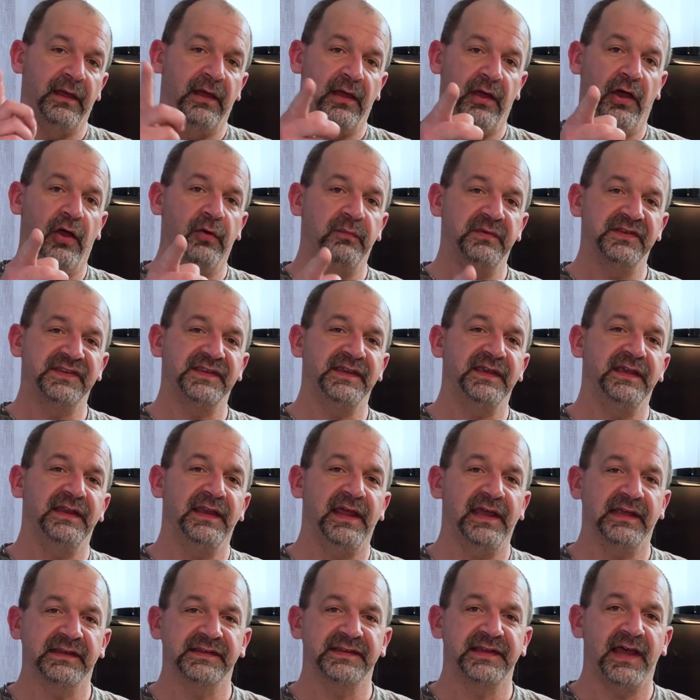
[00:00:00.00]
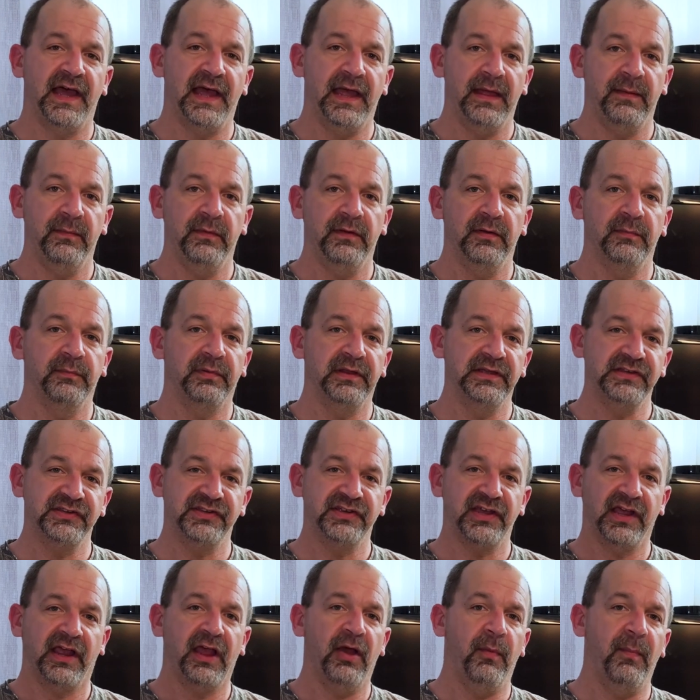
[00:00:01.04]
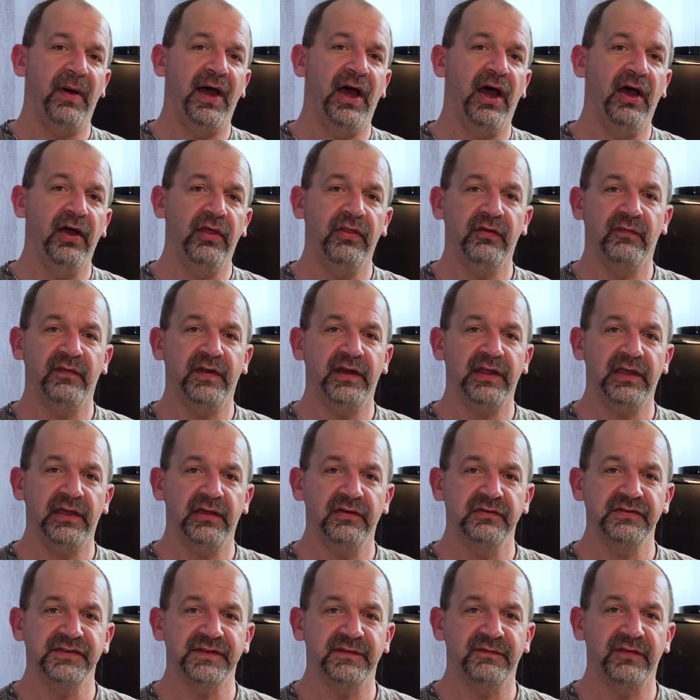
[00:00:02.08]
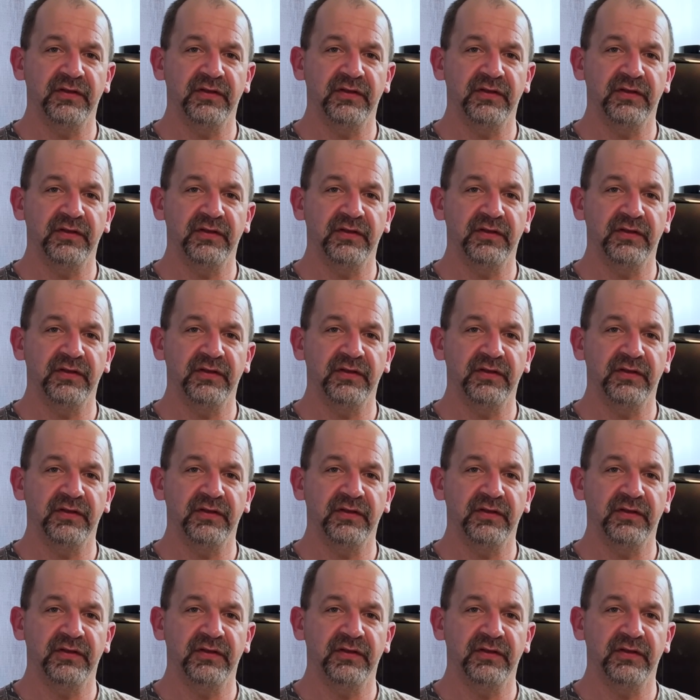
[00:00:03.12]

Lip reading: Hope to see you next time. Please check out my other videos.